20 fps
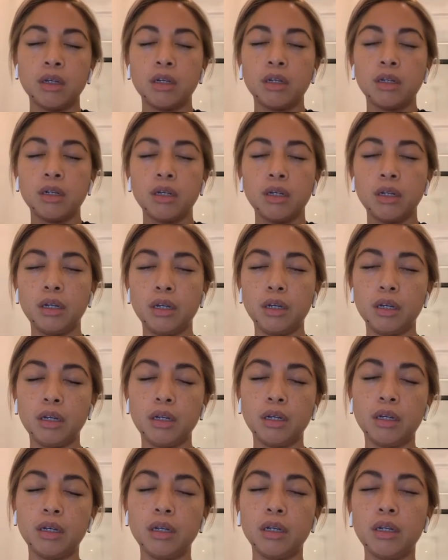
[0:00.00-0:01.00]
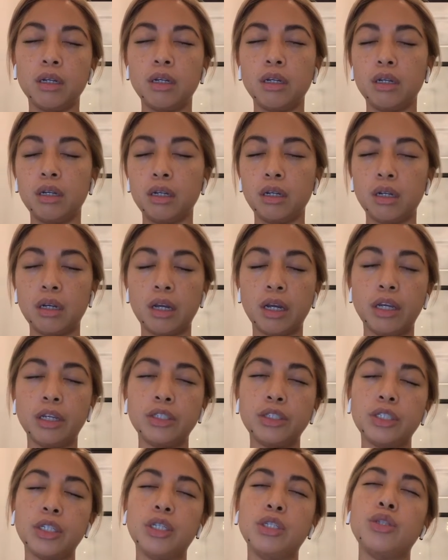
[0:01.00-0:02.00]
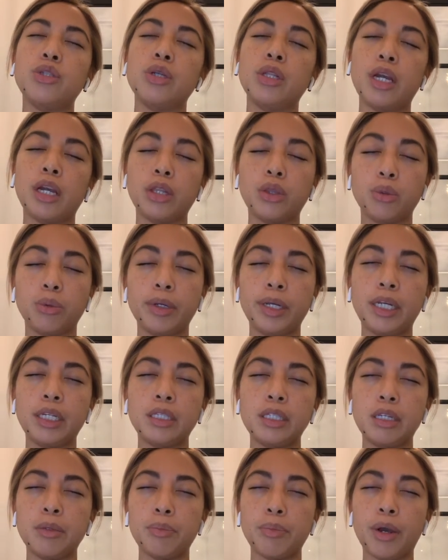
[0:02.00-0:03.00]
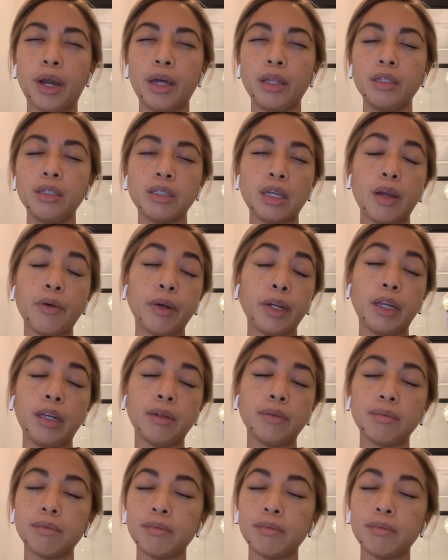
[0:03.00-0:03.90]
I usually do like 3 deep breaths. I already